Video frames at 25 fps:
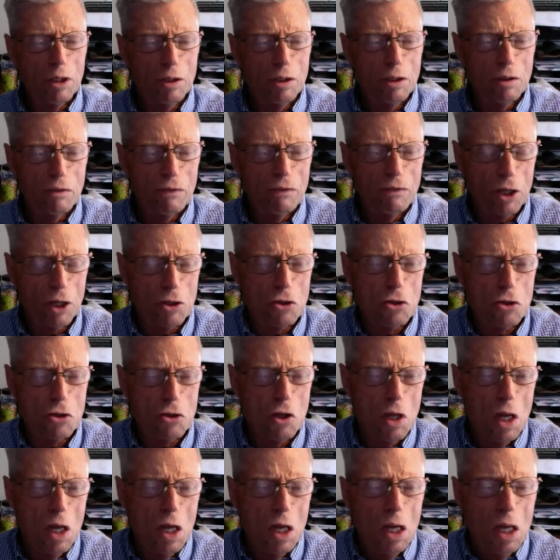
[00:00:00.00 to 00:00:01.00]
It affects
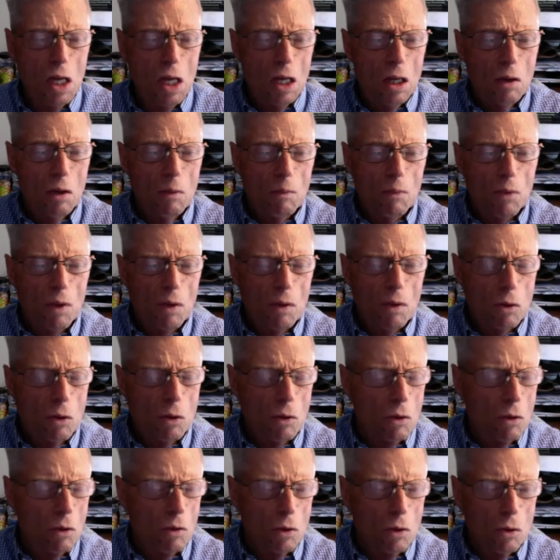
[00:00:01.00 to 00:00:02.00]

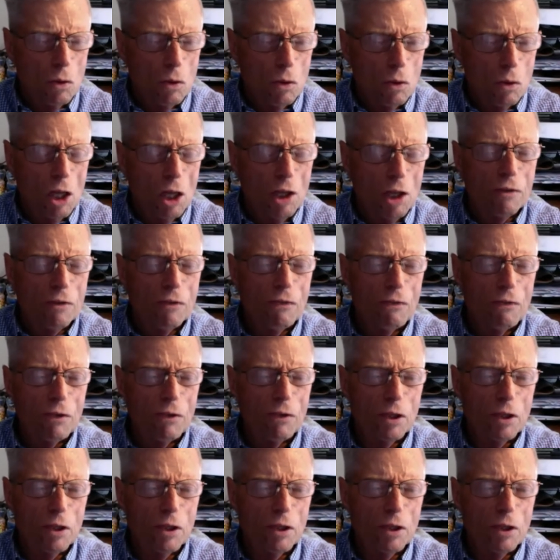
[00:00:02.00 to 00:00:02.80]
your life.